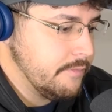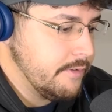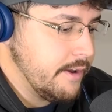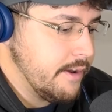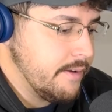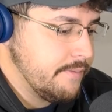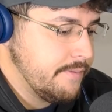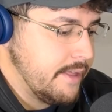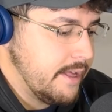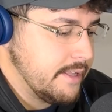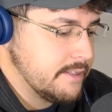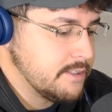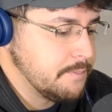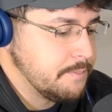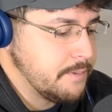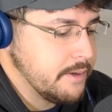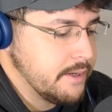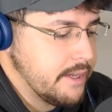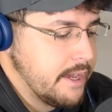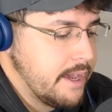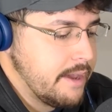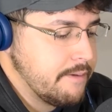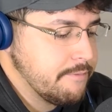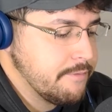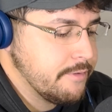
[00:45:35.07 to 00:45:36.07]
that's a big
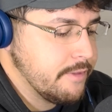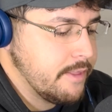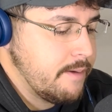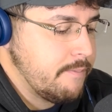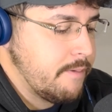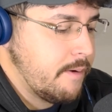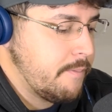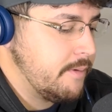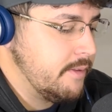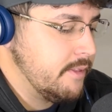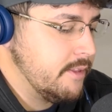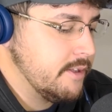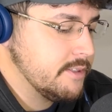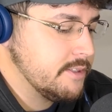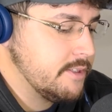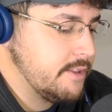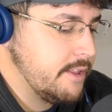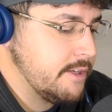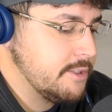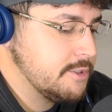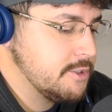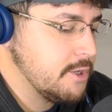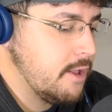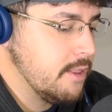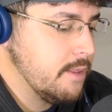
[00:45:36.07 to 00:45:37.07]
game for them. I mean, listen, they
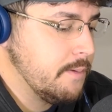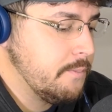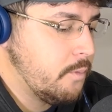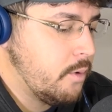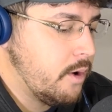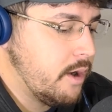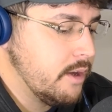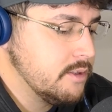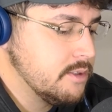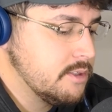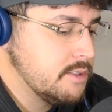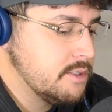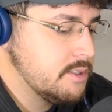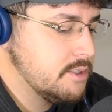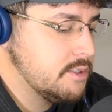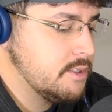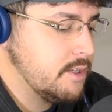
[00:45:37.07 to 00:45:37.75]
saw them once.